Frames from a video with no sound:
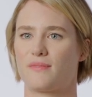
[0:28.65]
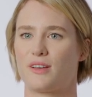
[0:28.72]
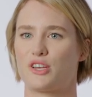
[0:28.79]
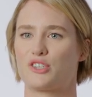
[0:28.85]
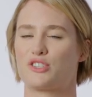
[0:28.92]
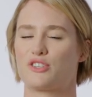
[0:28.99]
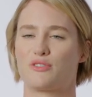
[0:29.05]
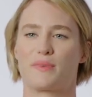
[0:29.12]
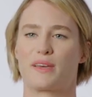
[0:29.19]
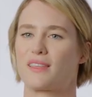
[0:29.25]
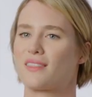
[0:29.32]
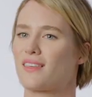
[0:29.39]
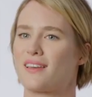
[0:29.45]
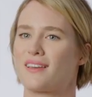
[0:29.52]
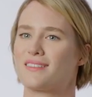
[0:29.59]
assuming
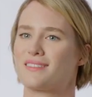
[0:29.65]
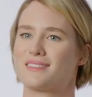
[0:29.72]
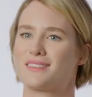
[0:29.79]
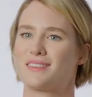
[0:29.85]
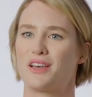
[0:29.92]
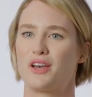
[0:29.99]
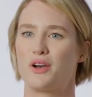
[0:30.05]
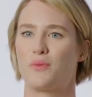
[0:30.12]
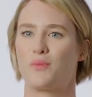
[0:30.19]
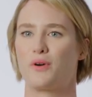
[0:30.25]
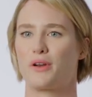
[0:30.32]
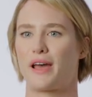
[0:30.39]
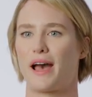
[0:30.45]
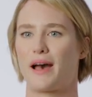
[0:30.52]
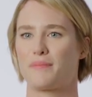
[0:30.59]
things
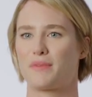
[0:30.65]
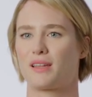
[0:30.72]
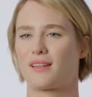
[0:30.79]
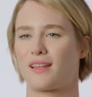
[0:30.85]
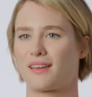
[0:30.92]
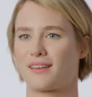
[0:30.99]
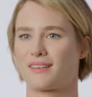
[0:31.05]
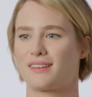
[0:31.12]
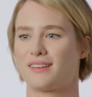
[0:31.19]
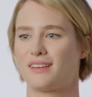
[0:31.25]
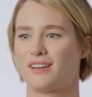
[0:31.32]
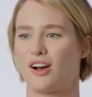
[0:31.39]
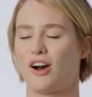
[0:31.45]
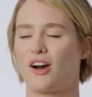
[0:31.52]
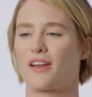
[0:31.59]
would happen. Like
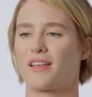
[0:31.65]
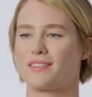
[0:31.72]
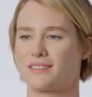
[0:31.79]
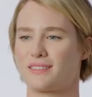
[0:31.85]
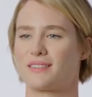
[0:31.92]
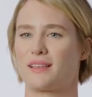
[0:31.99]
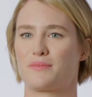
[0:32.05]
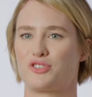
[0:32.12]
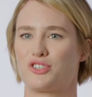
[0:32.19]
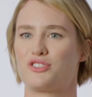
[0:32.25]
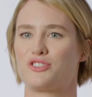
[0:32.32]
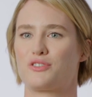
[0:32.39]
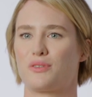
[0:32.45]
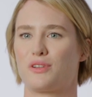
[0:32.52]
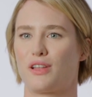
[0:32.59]
audience
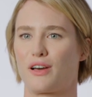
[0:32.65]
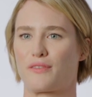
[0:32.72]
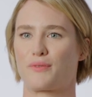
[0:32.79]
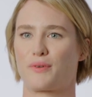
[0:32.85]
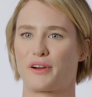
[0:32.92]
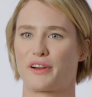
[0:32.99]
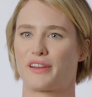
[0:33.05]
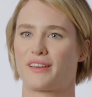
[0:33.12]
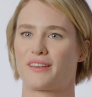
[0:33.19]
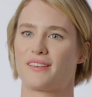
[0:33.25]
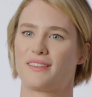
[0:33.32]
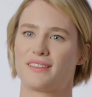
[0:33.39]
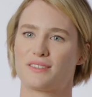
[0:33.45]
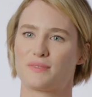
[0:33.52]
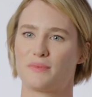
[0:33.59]
assumptions do a lot of work
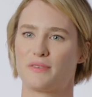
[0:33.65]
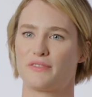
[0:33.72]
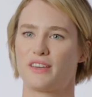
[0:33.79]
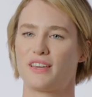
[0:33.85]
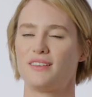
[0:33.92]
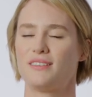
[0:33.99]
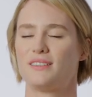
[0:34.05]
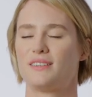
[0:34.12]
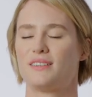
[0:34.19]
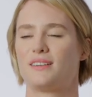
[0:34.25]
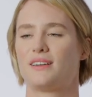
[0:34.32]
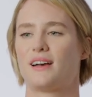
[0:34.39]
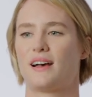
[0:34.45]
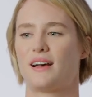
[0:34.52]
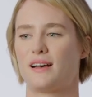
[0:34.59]
in this movie.
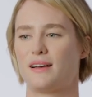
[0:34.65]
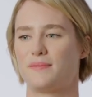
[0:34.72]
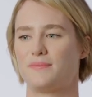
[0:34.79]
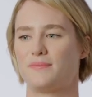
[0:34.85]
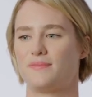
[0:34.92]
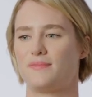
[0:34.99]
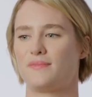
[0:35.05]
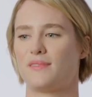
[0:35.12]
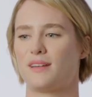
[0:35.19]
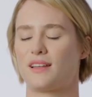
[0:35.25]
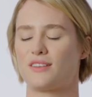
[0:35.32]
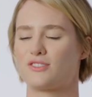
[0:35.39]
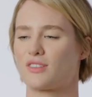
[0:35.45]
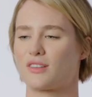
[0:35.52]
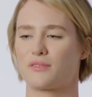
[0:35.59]
Um, and
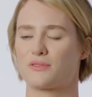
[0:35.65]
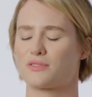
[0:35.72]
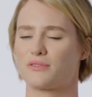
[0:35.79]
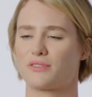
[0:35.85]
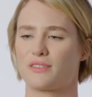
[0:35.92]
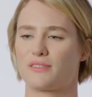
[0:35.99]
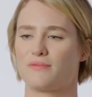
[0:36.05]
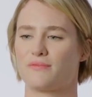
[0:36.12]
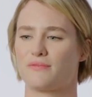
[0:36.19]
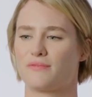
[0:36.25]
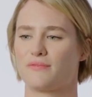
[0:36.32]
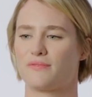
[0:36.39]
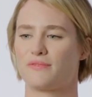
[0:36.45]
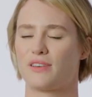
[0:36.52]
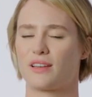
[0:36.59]
I just thought it was a really
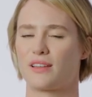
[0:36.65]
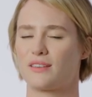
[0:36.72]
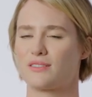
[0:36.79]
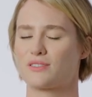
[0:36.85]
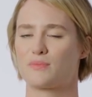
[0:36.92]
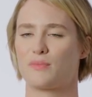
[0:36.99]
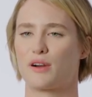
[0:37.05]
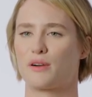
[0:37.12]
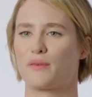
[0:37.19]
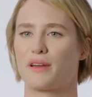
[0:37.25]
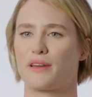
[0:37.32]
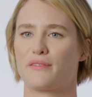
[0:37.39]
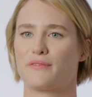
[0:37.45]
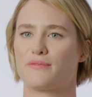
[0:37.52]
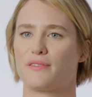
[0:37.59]
funny, smart
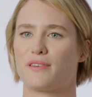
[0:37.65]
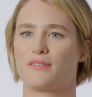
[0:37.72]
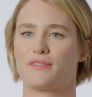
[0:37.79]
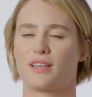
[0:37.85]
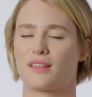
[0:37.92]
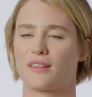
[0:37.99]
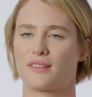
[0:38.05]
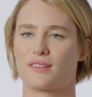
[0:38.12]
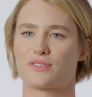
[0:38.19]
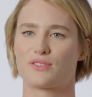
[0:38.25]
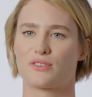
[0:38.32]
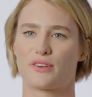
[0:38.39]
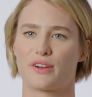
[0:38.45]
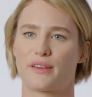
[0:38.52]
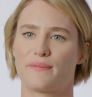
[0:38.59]
way of, of telling the
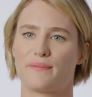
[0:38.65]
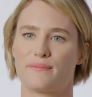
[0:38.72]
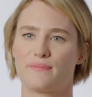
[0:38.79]
story.